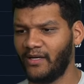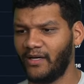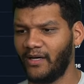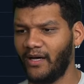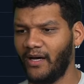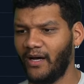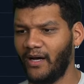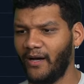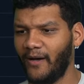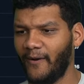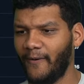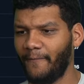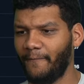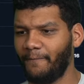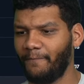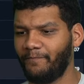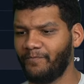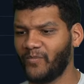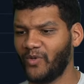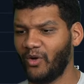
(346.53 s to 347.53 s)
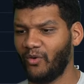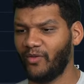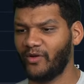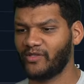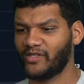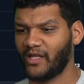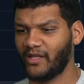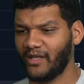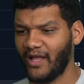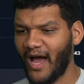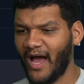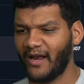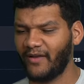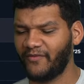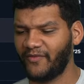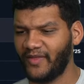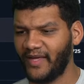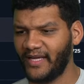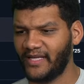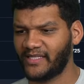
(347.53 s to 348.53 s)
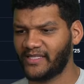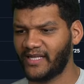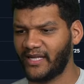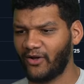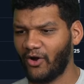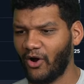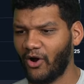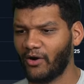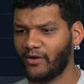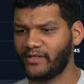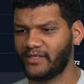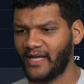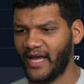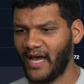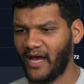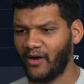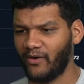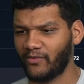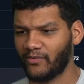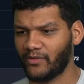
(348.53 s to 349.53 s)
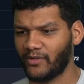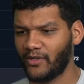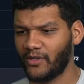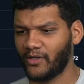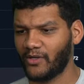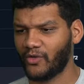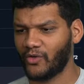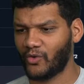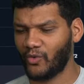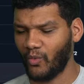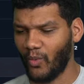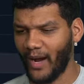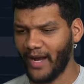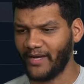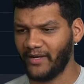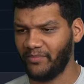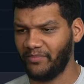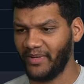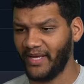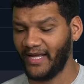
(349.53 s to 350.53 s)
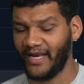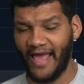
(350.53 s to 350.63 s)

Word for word: Um, you know, there's a lot of things that are down quite a bit.